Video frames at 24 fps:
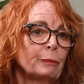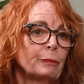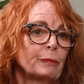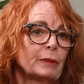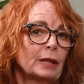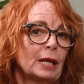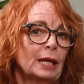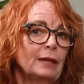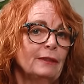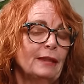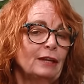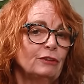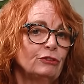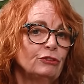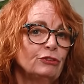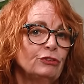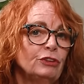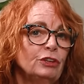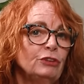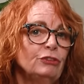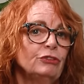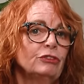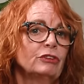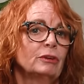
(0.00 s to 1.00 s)
And that
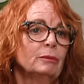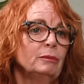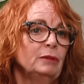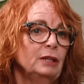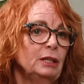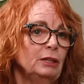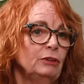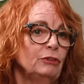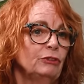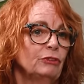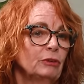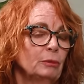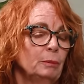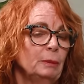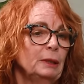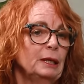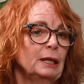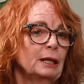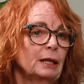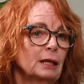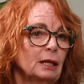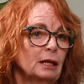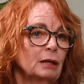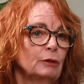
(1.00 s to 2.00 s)
system needs to be
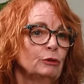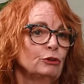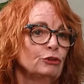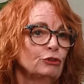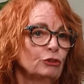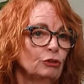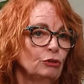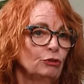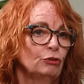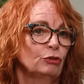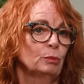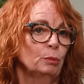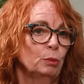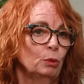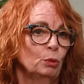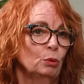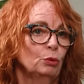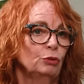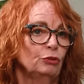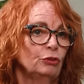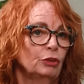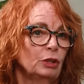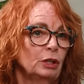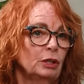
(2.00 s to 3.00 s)
encouraged and
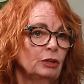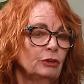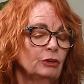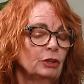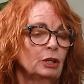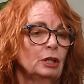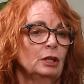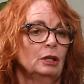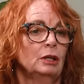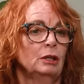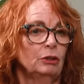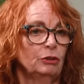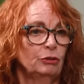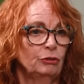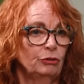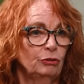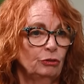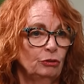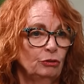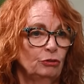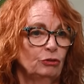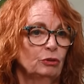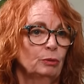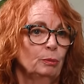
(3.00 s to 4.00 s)
supported
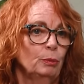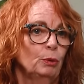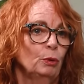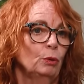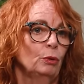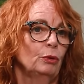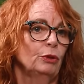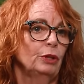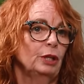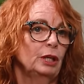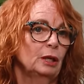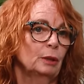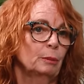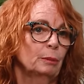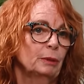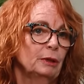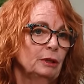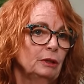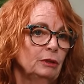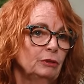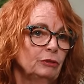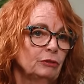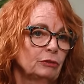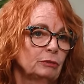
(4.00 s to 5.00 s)
to support the young
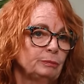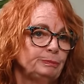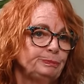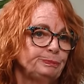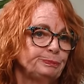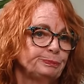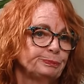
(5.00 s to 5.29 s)
person.